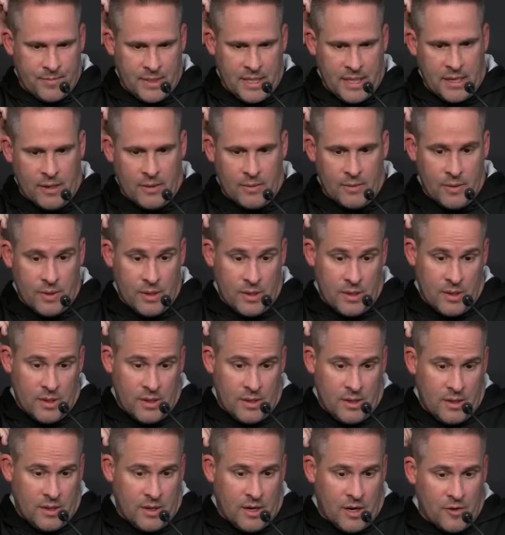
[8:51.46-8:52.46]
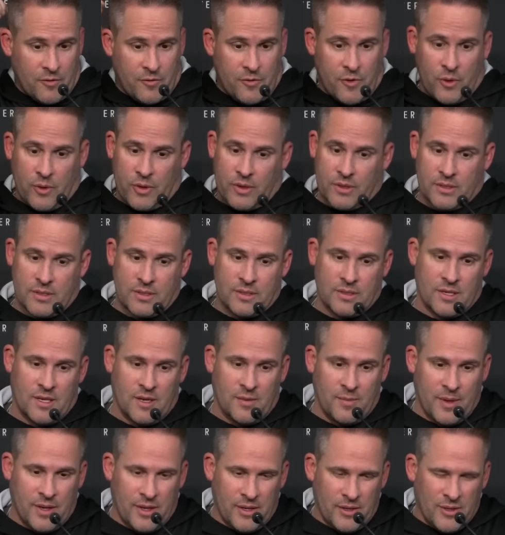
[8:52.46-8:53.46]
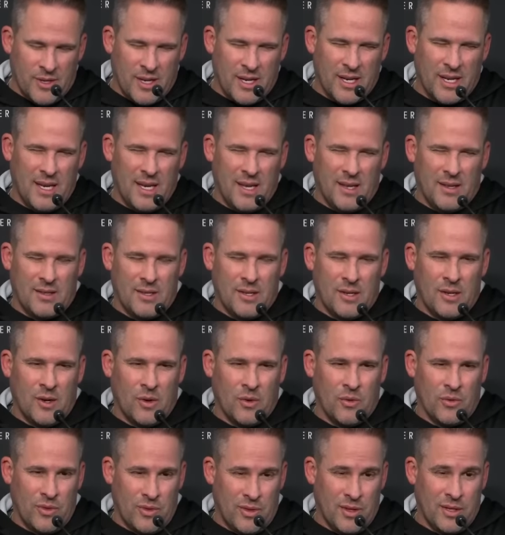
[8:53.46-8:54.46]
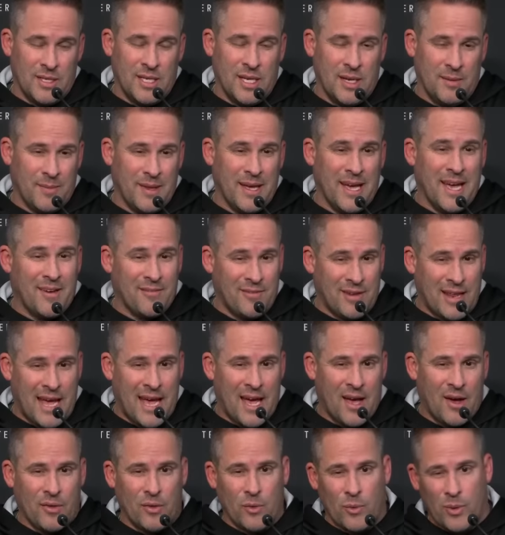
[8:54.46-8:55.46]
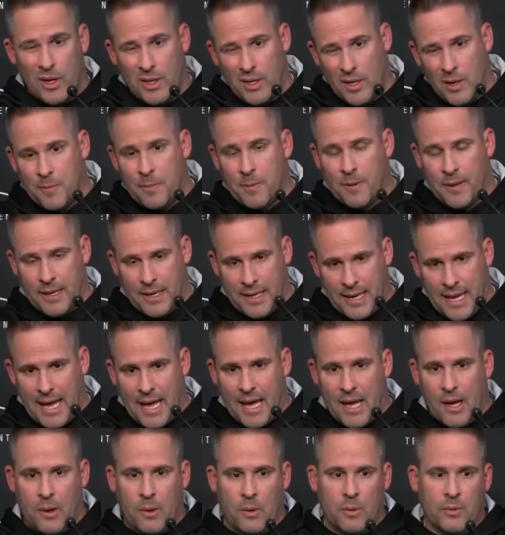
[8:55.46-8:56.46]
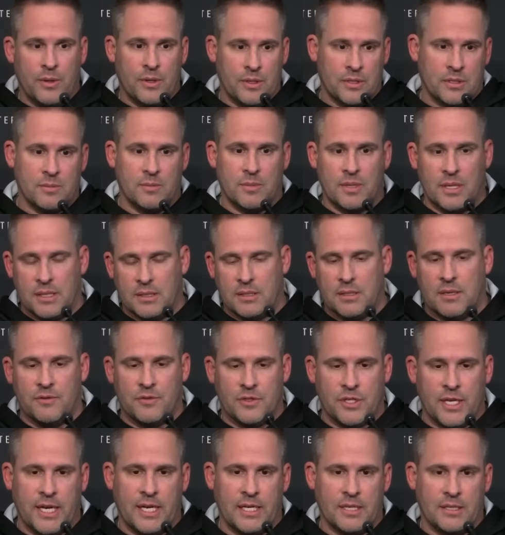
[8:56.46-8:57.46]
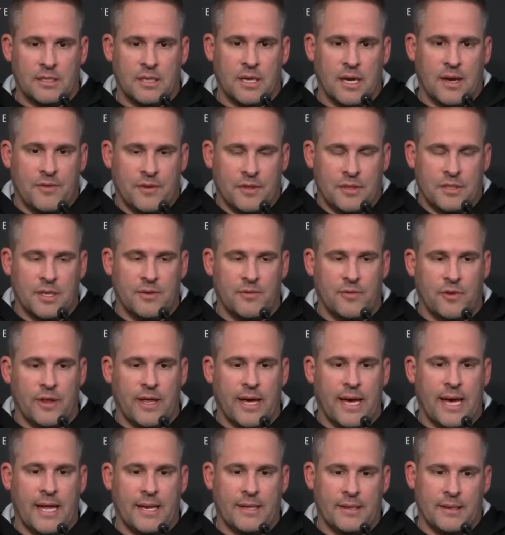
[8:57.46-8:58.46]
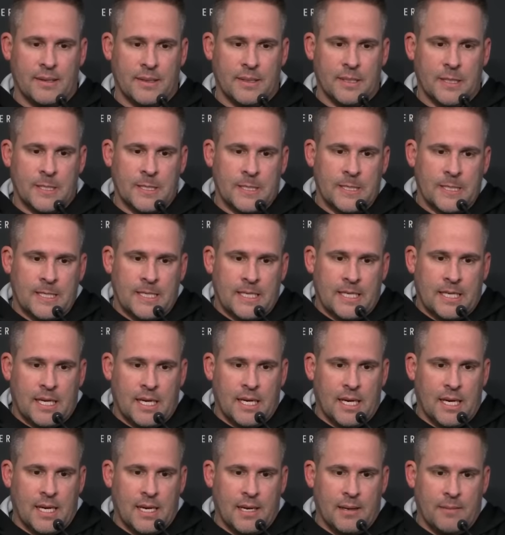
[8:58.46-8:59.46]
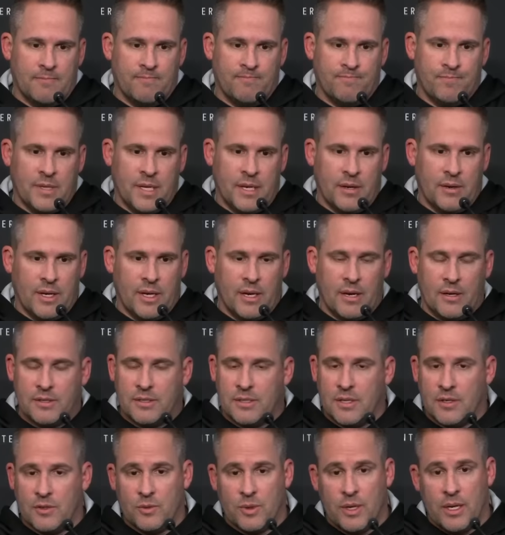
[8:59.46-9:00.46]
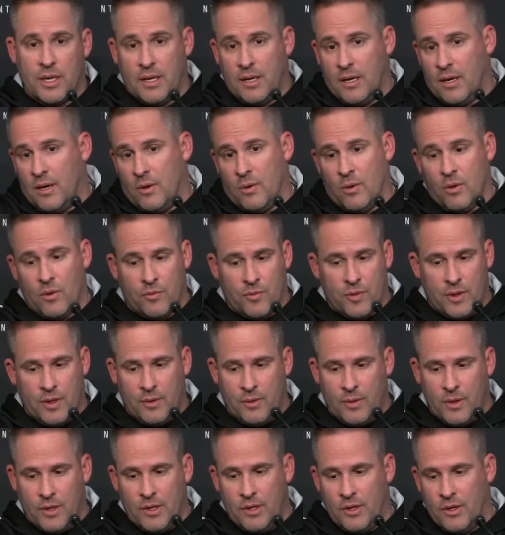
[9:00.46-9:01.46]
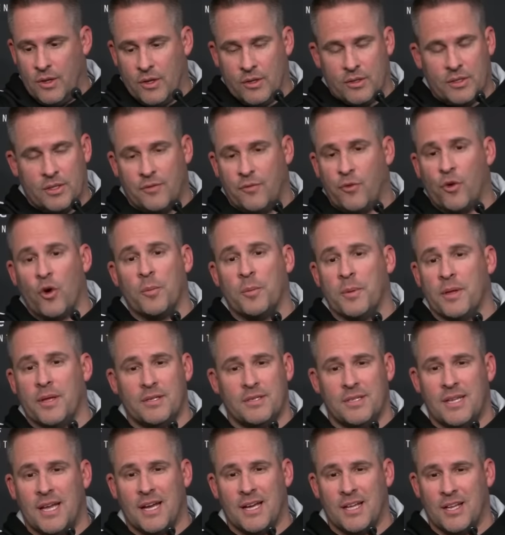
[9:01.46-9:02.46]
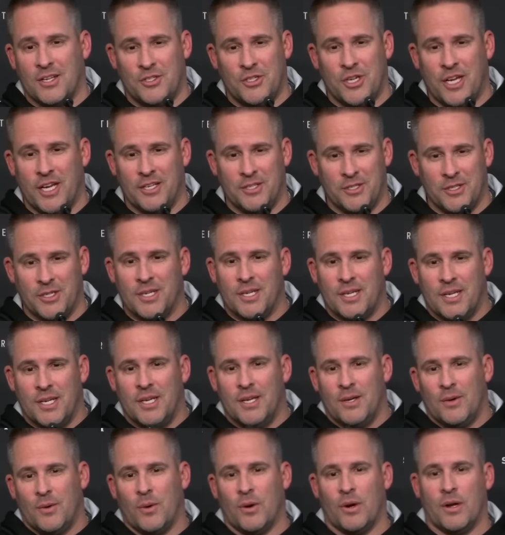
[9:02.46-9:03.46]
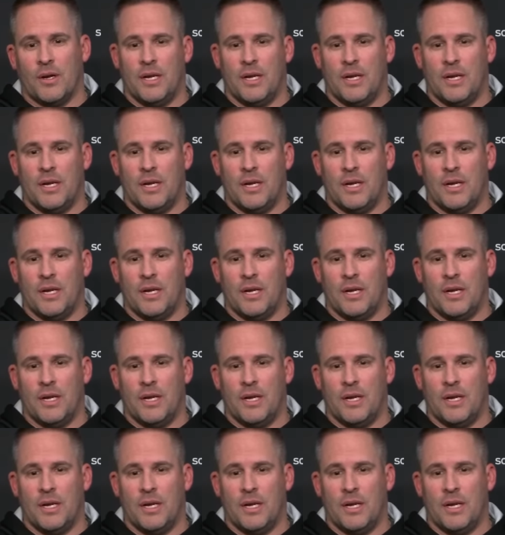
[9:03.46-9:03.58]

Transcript: you know, our focus is going to be on trying to get to know the team they have now, the way they're playing now. There's some things that have changed, obviously, for that, and you know, get ourselves ready to go. Hopefully, look, the formula is not going to change. We're